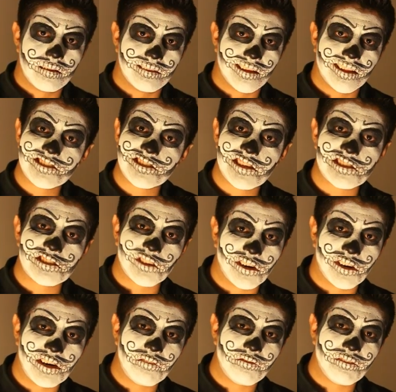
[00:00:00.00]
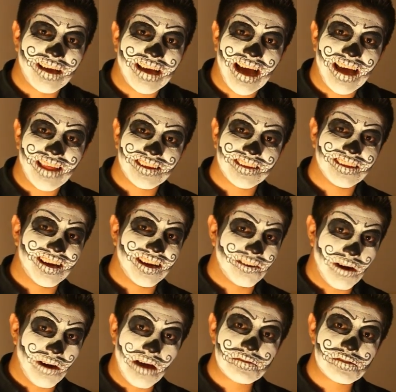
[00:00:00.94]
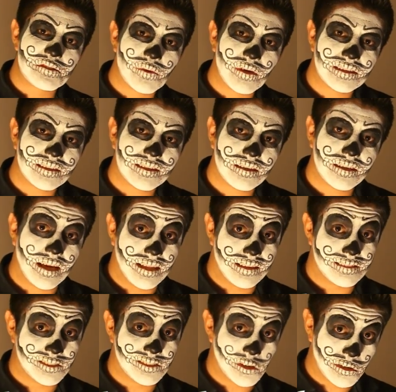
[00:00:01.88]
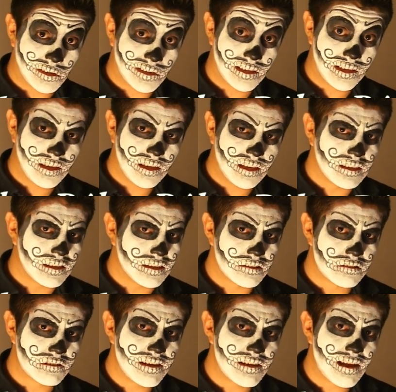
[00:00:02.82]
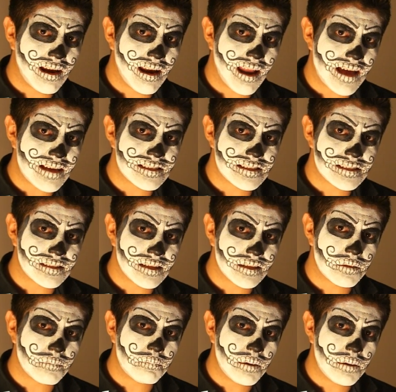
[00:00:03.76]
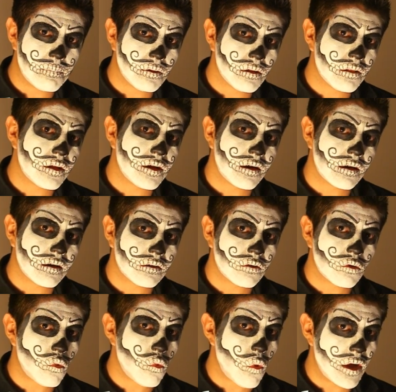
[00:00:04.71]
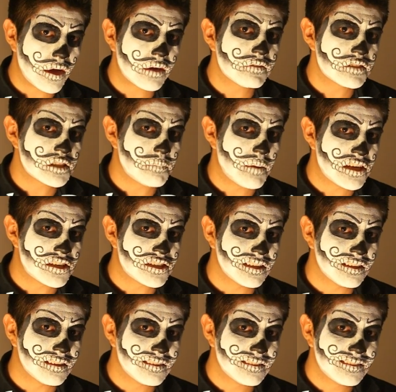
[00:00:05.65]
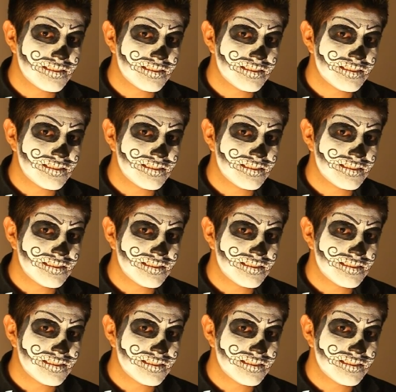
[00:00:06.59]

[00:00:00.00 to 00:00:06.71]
That's the story of a guy that arrives to a town and suddenly he realizes that the people there are quite special.